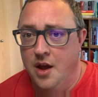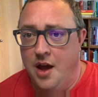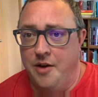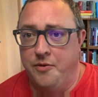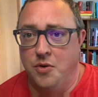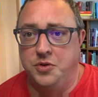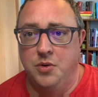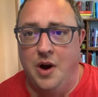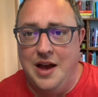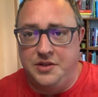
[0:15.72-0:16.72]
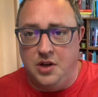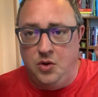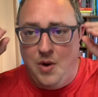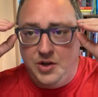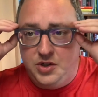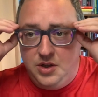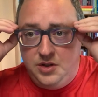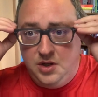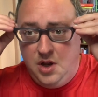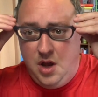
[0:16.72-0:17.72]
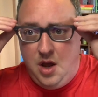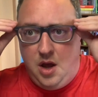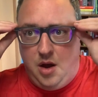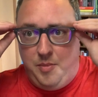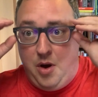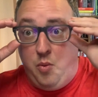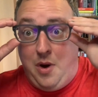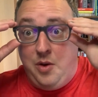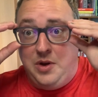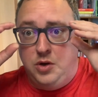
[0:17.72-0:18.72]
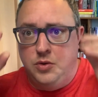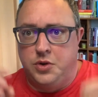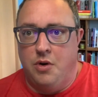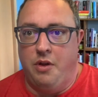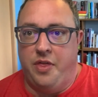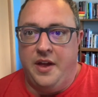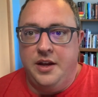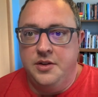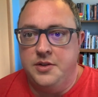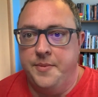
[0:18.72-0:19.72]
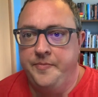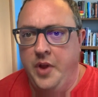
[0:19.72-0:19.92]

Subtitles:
Have folks who are asking questions about why we do certain things.